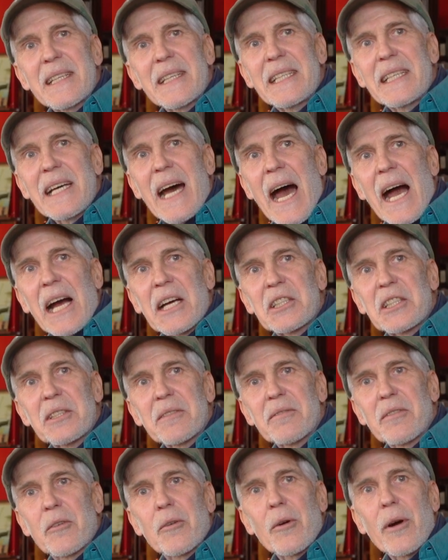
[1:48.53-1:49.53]
the acts
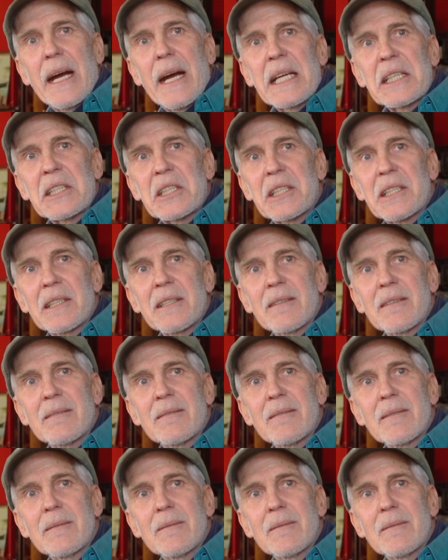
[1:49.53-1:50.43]
of grace and